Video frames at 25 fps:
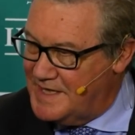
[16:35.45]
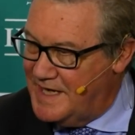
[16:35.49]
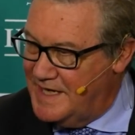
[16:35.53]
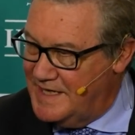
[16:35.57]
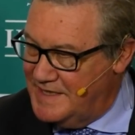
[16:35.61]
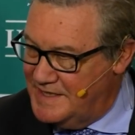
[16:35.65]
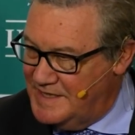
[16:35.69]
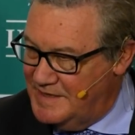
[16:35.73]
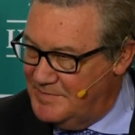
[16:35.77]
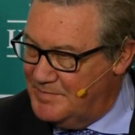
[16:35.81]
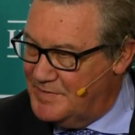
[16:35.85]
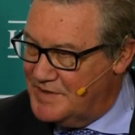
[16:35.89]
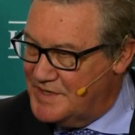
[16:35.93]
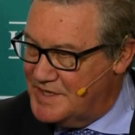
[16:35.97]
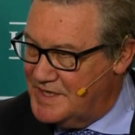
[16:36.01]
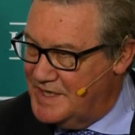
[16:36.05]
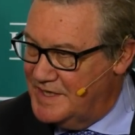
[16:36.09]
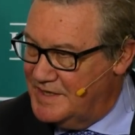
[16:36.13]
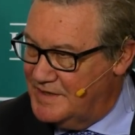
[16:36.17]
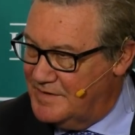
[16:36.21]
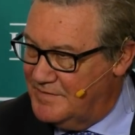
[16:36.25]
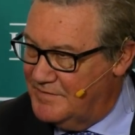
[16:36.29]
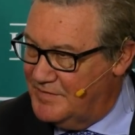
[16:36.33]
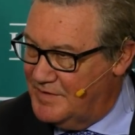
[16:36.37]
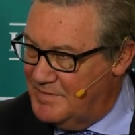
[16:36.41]

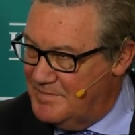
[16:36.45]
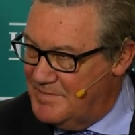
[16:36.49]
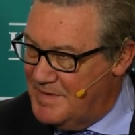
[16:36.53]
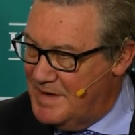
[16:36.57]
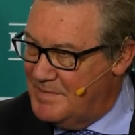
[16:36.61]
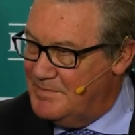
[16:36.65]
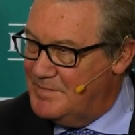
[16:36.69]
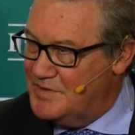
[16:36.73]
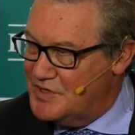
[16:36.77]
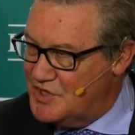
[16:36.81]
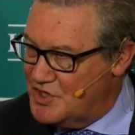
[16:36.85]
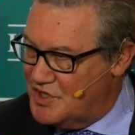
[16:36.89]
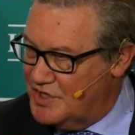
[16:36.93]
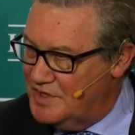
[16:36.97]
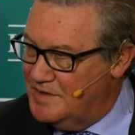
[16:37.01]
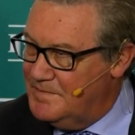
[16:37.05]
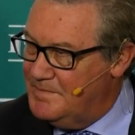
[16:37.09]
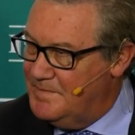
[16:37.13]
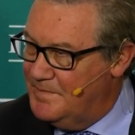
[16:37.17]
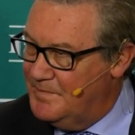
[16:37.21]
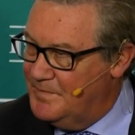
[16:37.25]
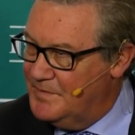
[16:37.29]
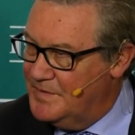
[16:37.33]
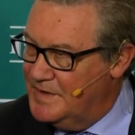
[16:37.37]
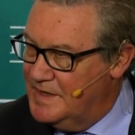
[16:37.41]
80% of the membership
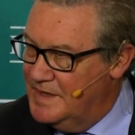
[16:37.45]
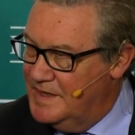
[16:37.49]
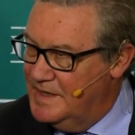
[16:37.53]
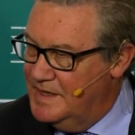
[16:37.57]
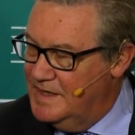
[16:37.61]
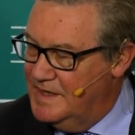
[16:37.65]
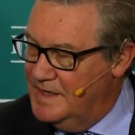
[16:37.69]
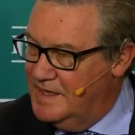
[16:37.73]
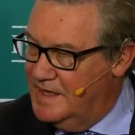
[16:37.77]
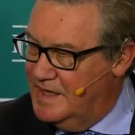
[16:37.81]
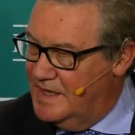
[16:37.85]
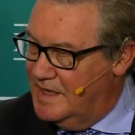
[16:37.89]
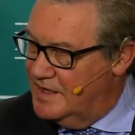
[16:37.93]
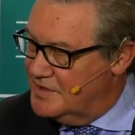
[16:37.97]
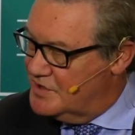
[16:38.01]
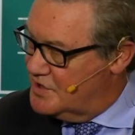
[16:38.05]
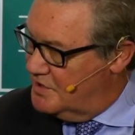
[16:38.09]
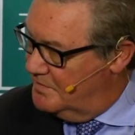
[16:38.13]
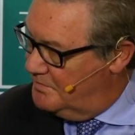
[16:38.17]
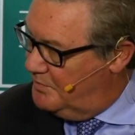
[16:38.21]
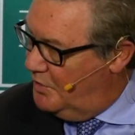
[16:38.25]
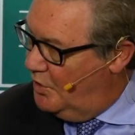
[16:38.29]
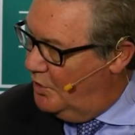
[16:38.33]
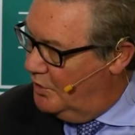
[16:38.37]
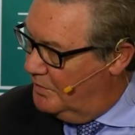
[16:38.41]

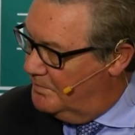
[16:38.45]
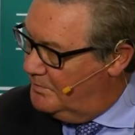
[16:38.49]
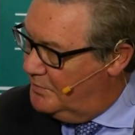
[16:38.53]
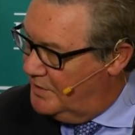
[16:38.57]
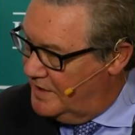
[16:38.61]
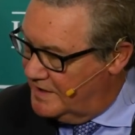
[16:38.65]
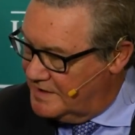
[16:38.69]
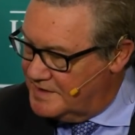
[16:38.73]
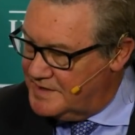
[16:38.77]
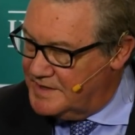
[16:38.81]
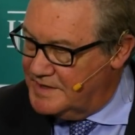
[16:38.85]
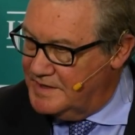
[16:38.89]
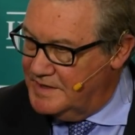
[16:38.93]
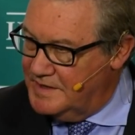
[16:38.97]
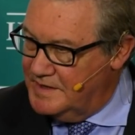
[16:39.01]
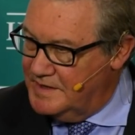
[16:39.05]
support Brexit.